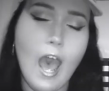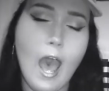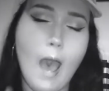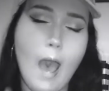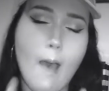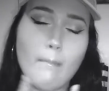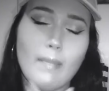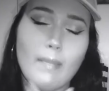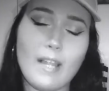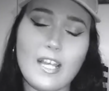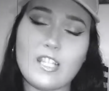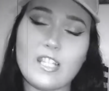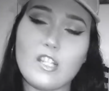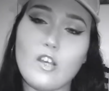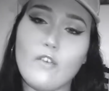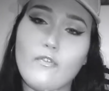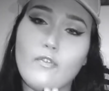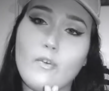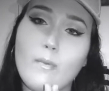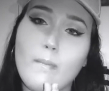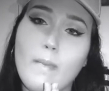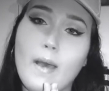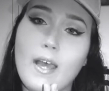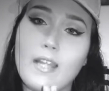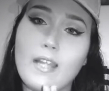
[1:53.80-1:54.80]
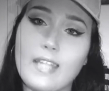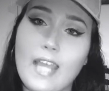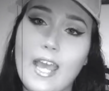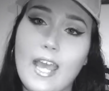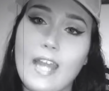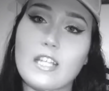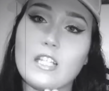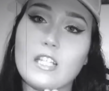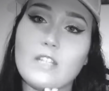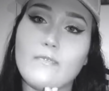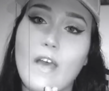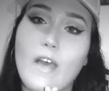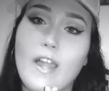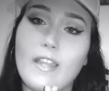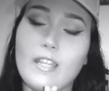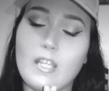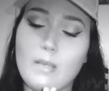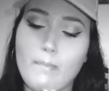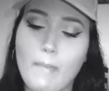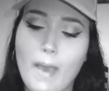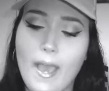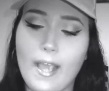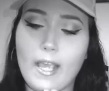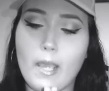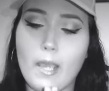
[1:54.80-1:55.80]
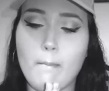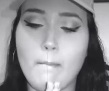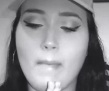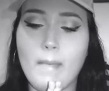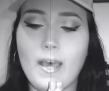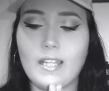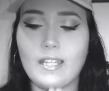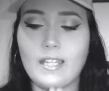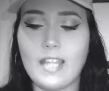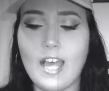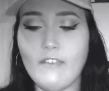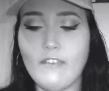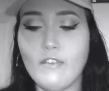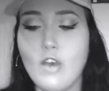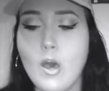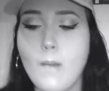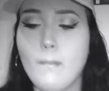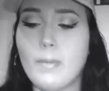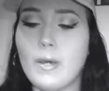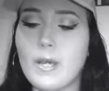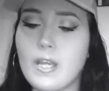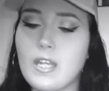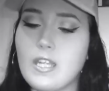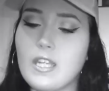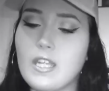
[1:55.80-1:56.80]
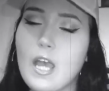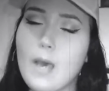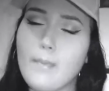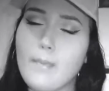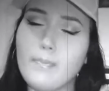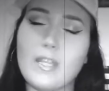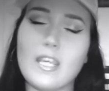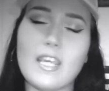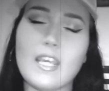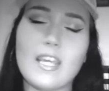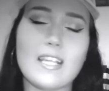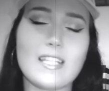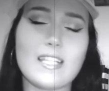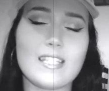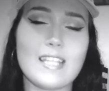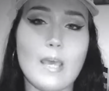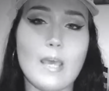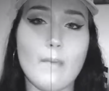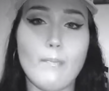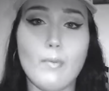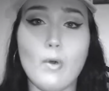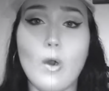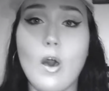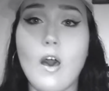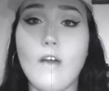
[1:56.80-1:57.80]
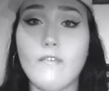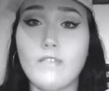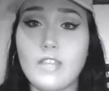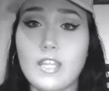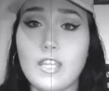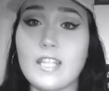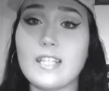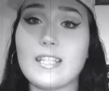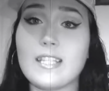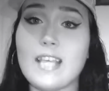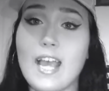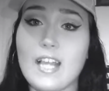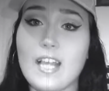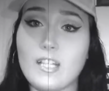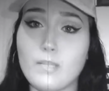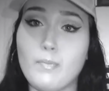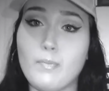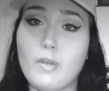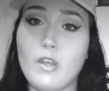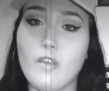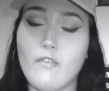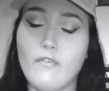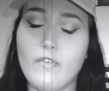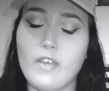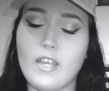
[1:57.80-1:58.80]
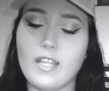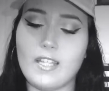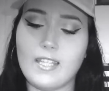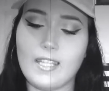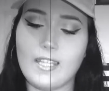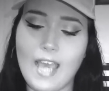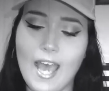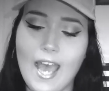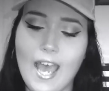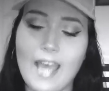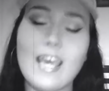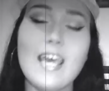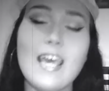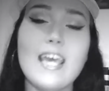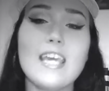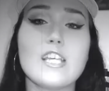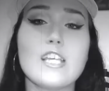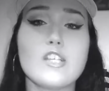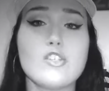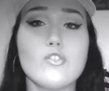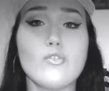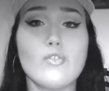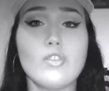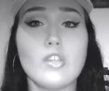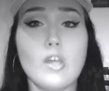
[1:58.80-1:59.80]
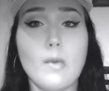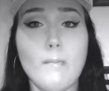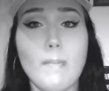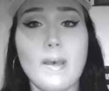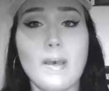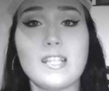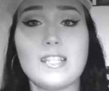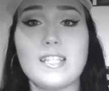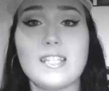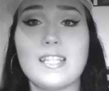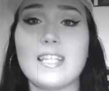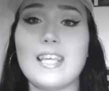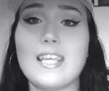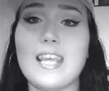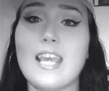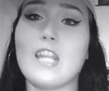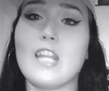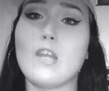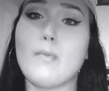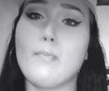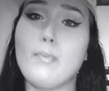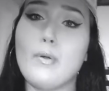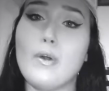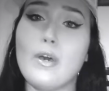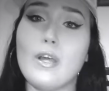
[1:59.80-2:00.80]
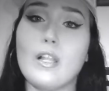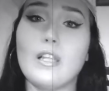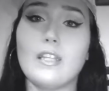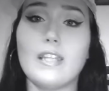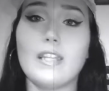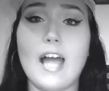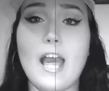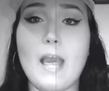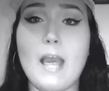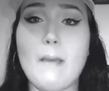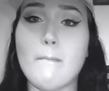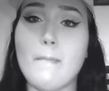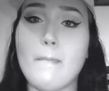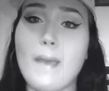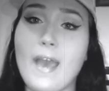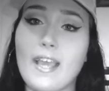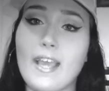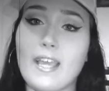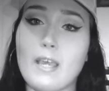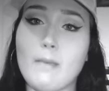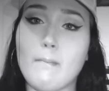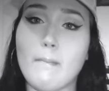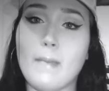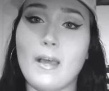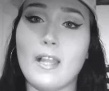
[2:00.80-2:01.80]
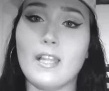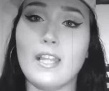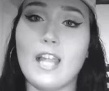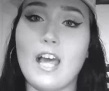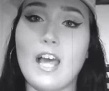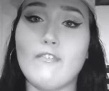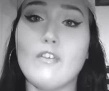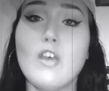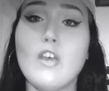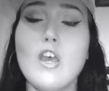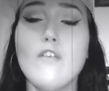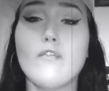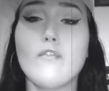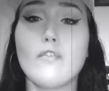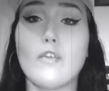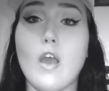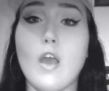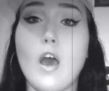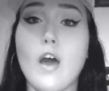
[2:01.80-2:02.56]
I'm blessed though, for my dad is finally back in my life, putting up the example of the exact perfect guy. He's doing the best he can to put light back in my life, for